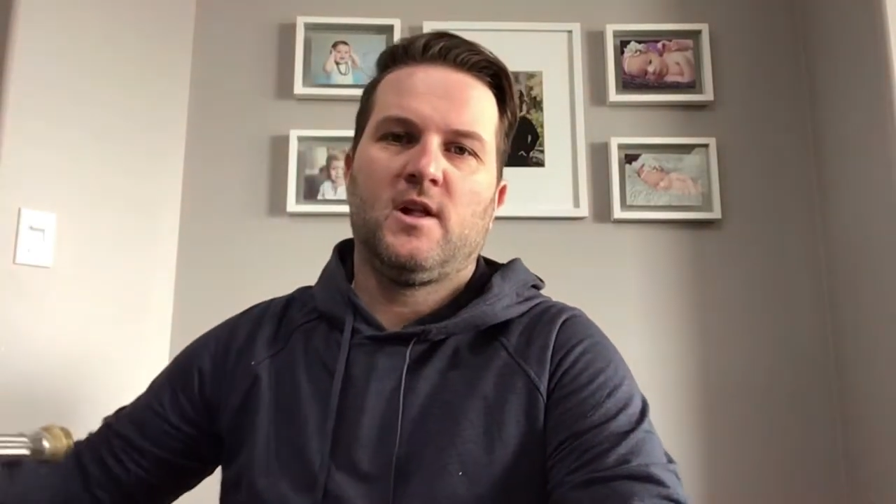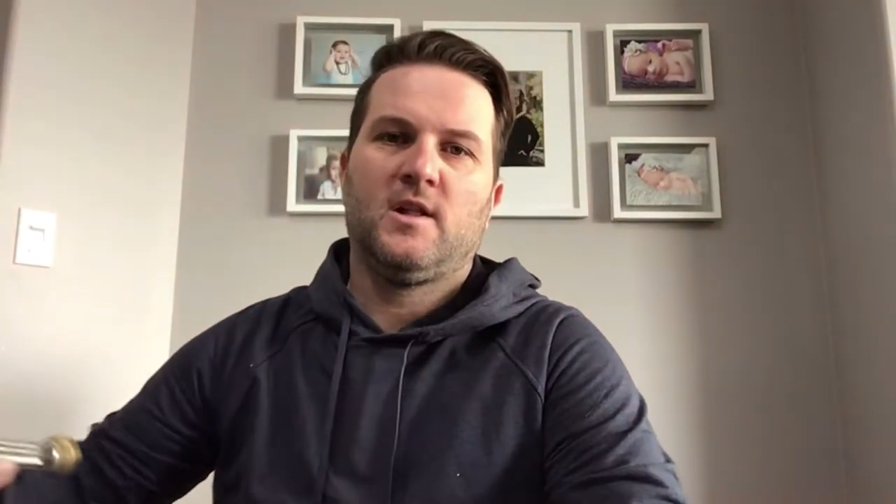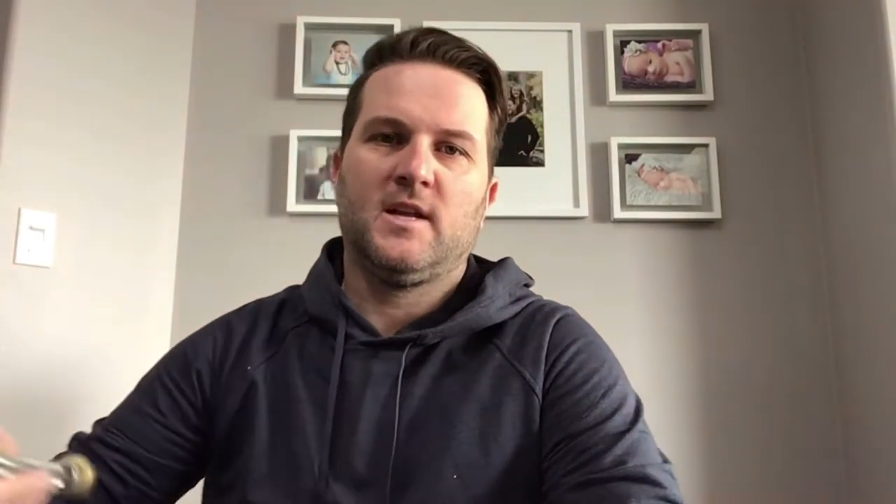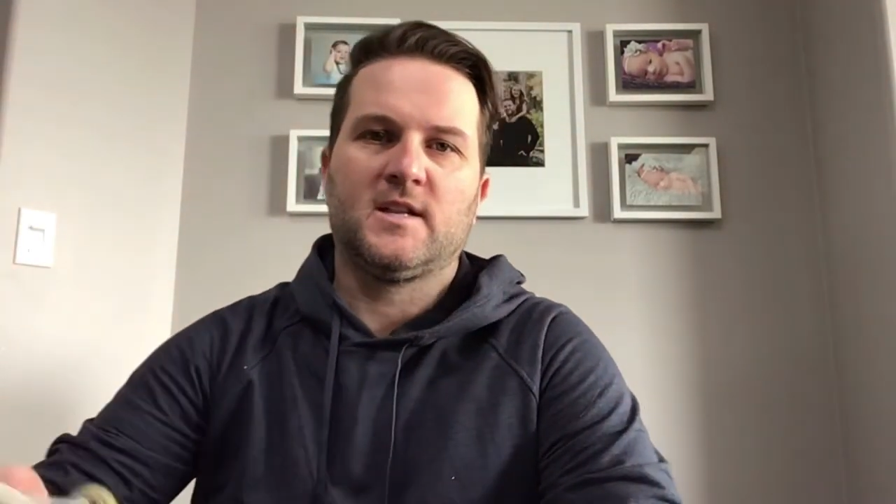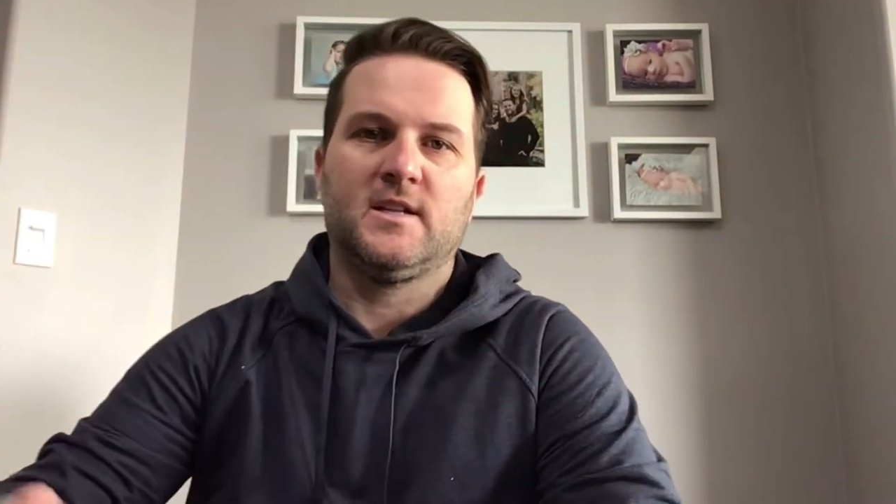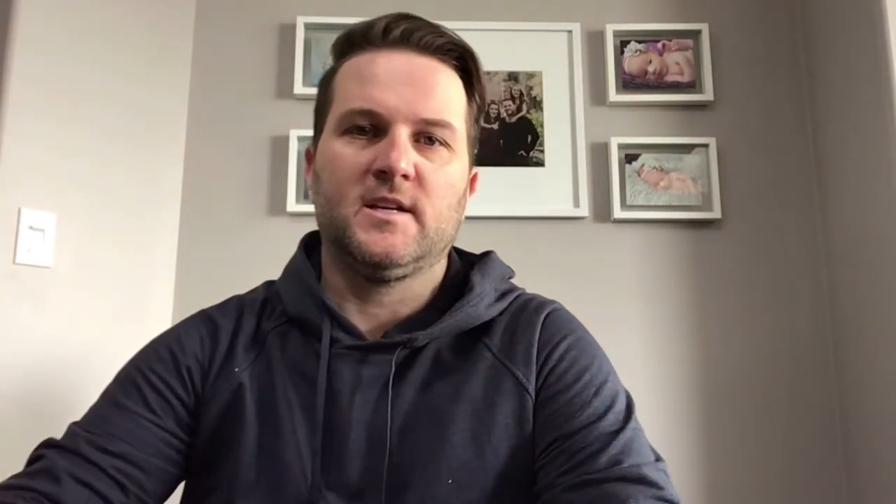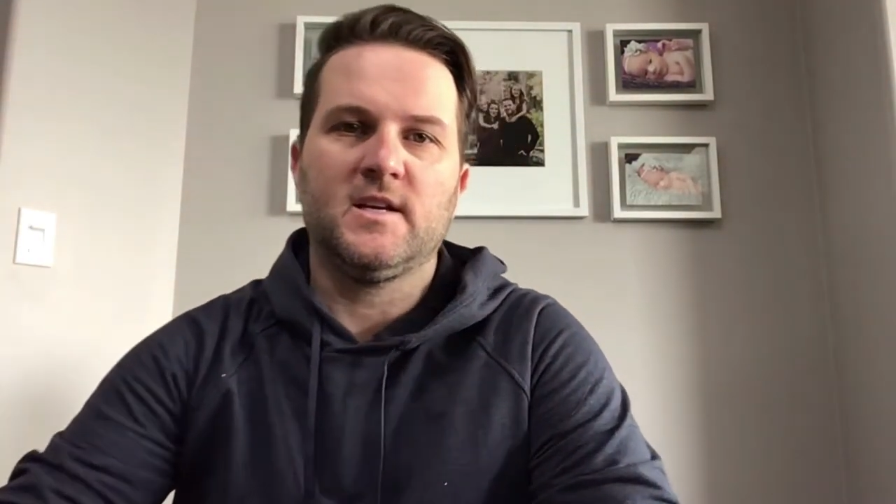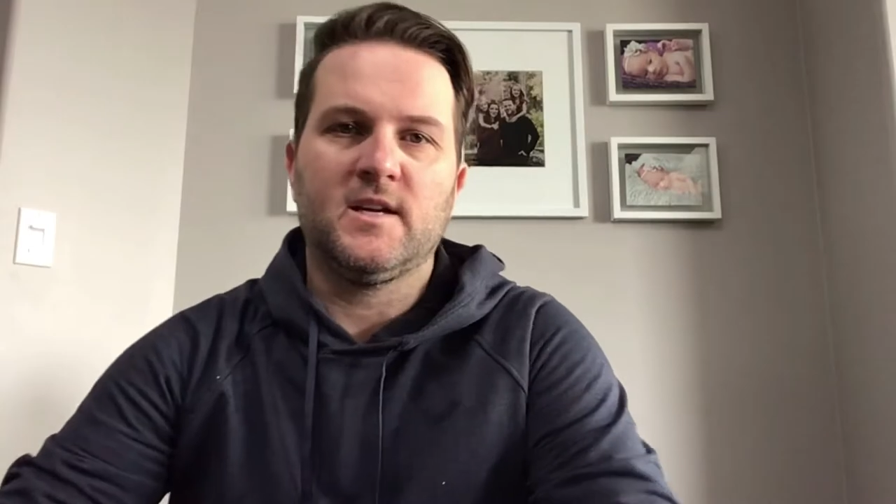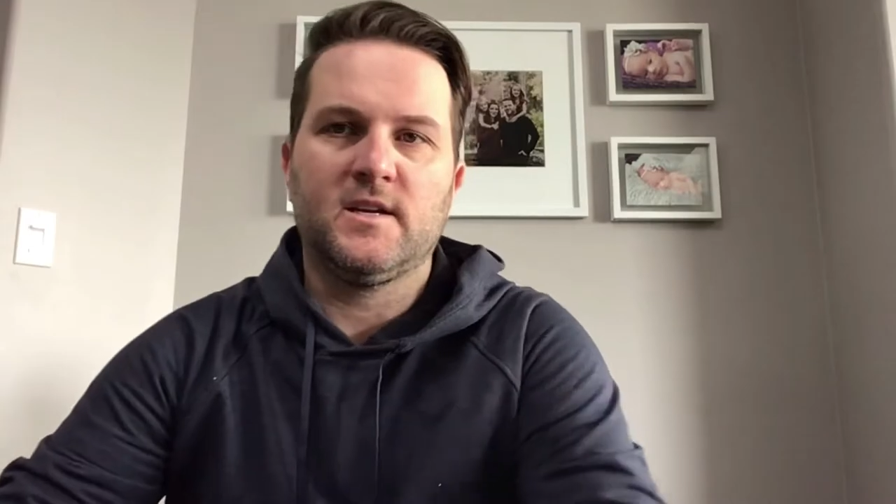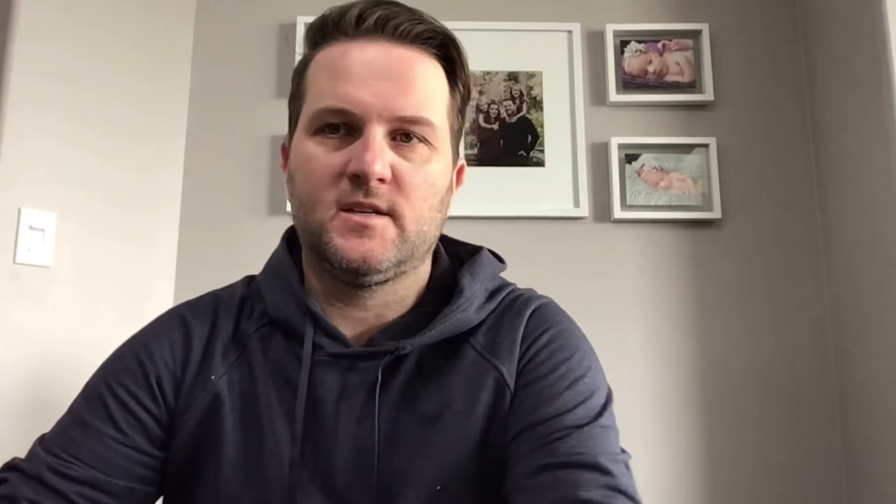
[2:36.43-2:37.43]
likely
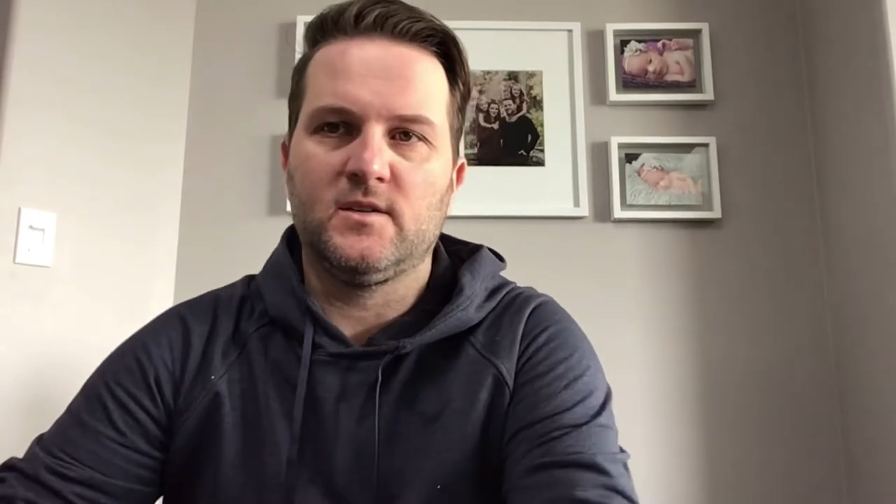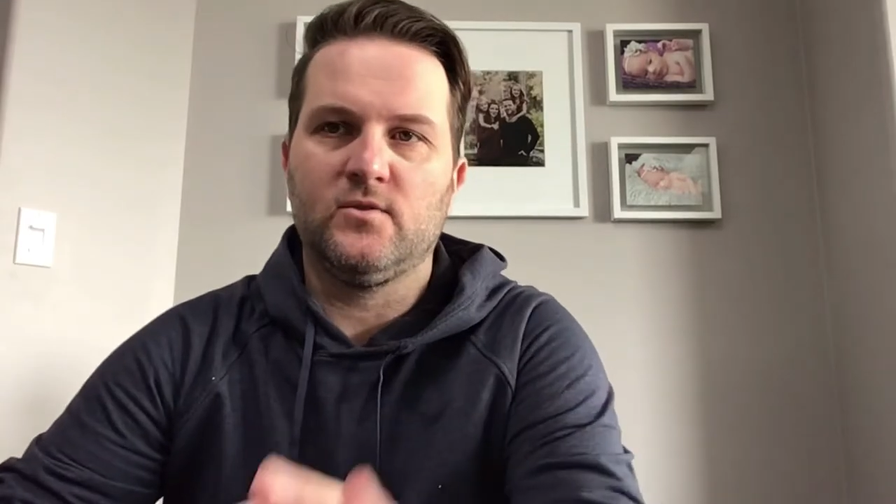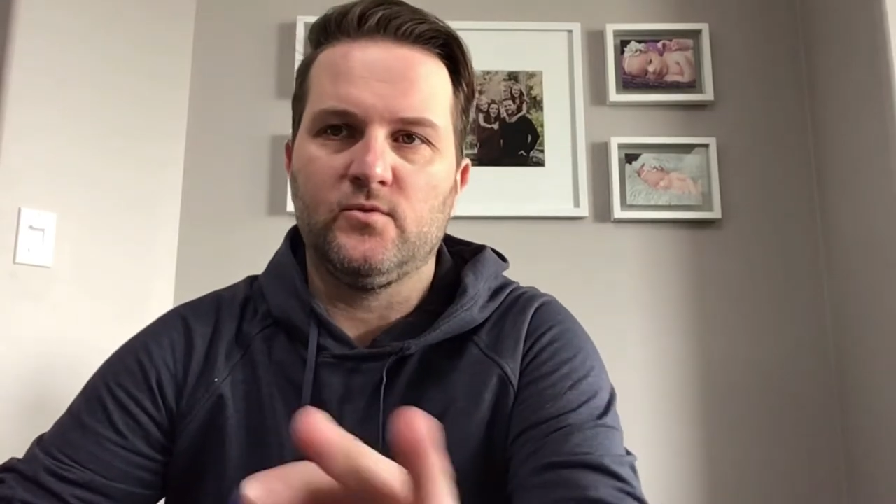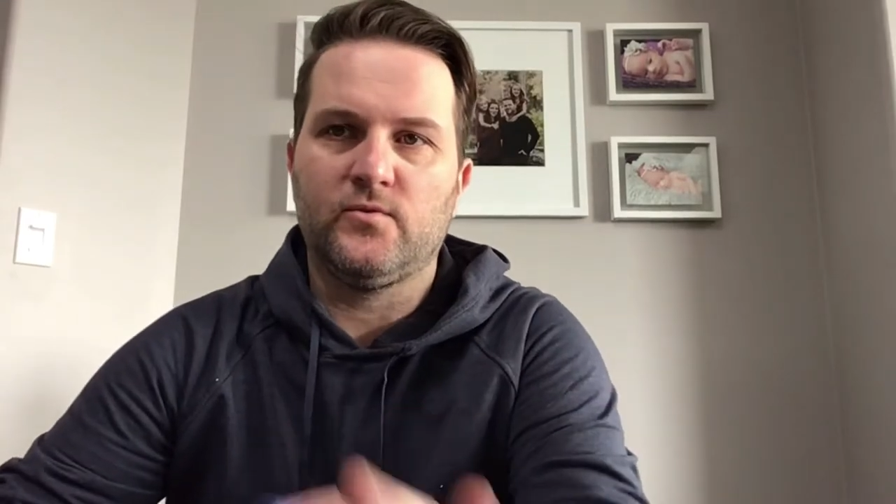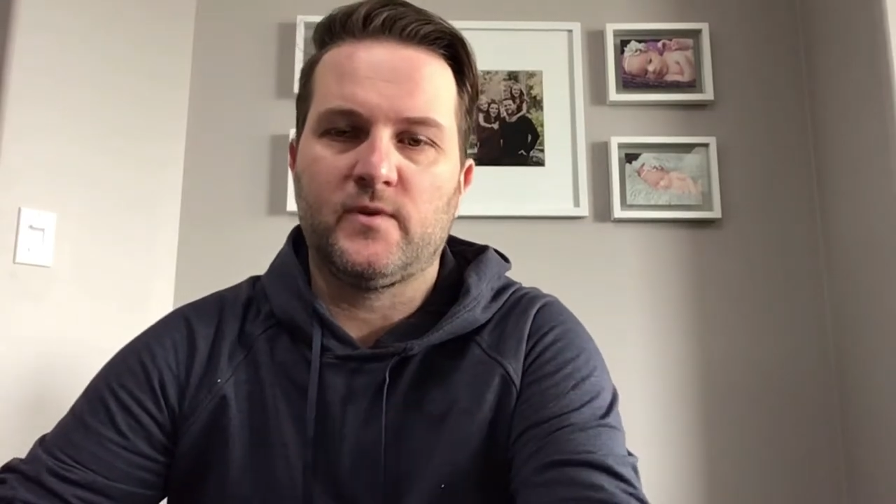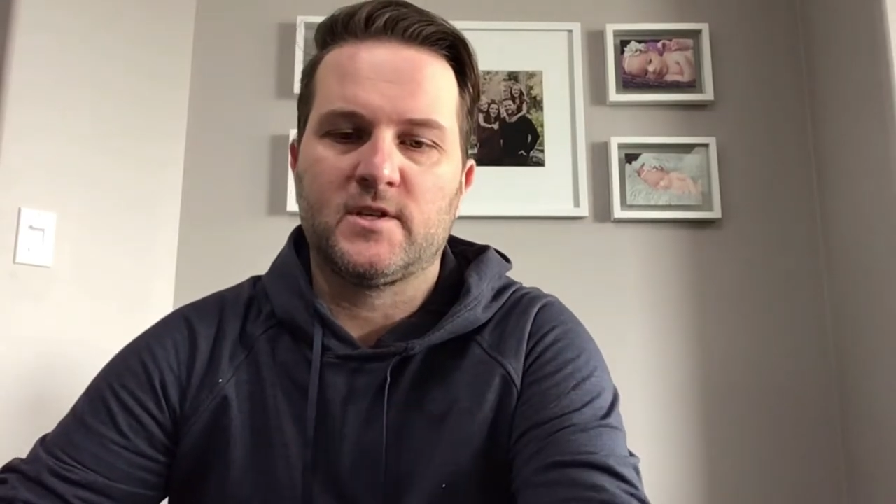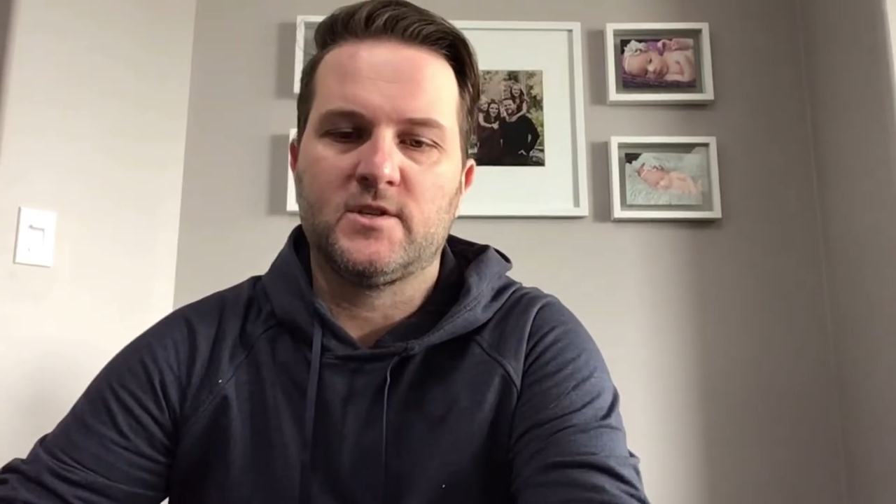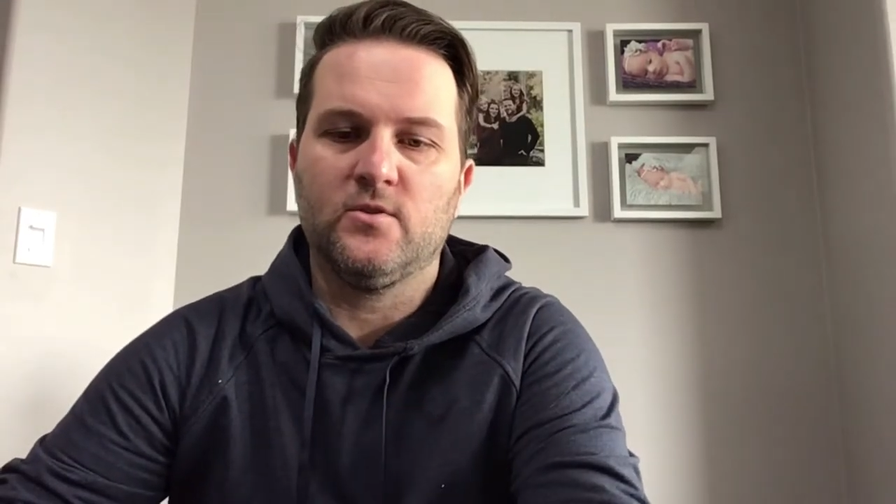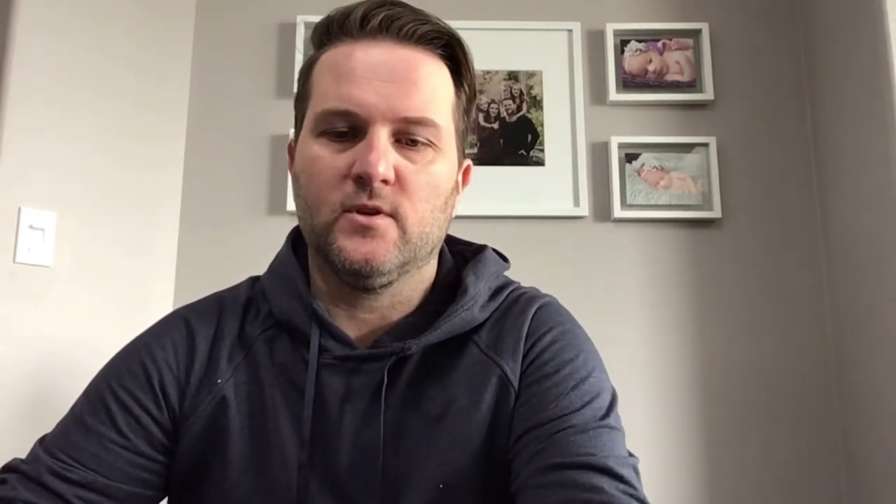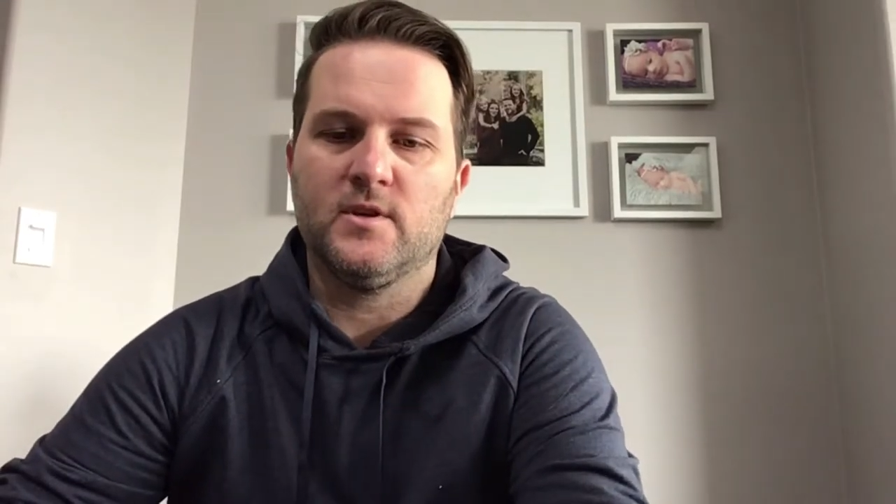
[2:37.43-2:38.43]
need to fix
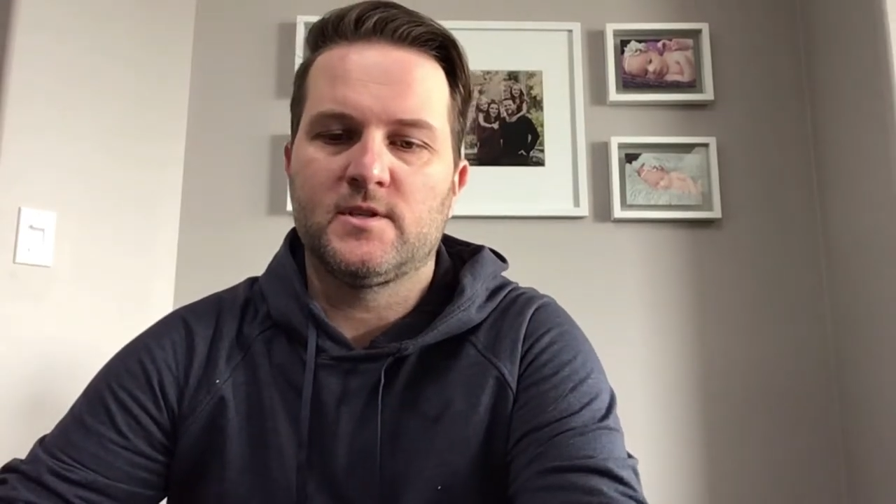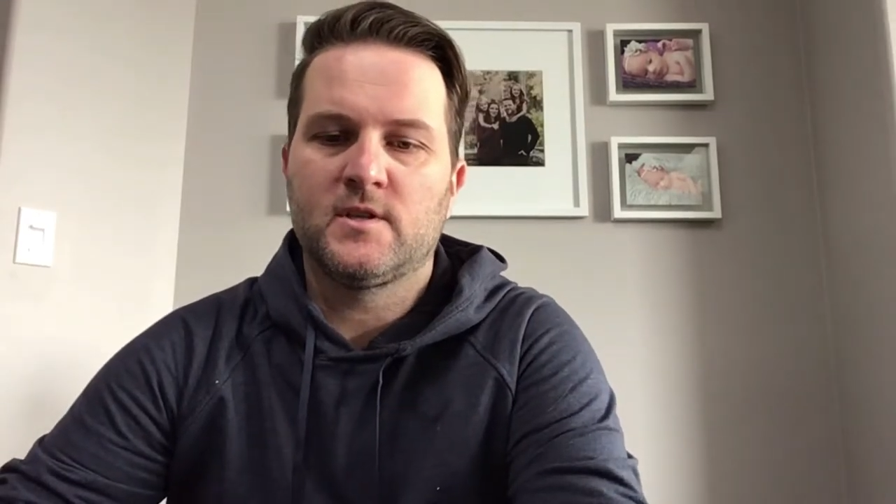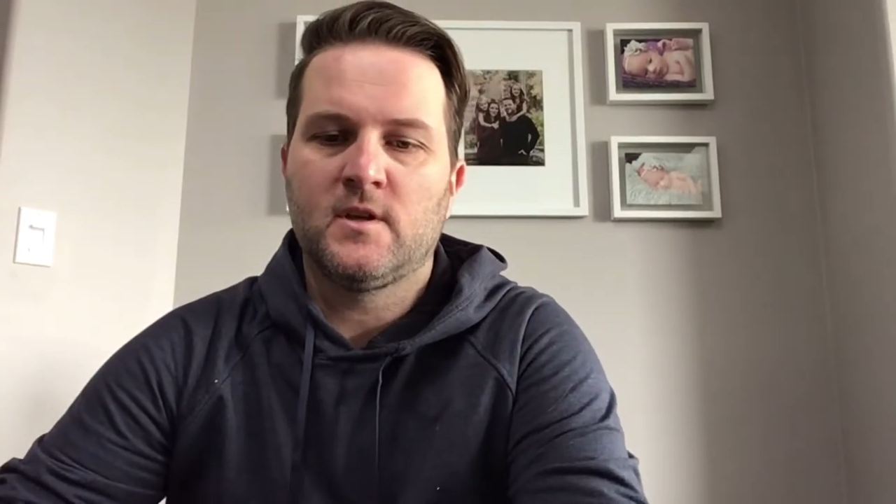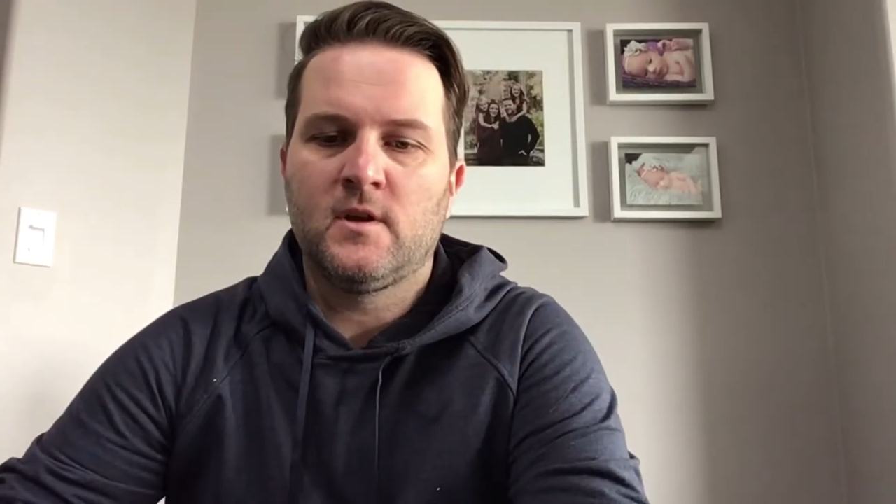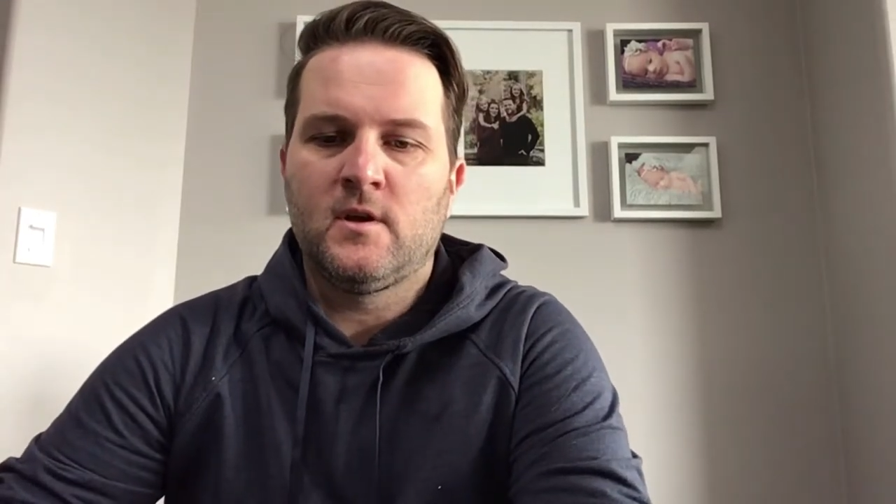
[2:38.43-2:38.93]
yours.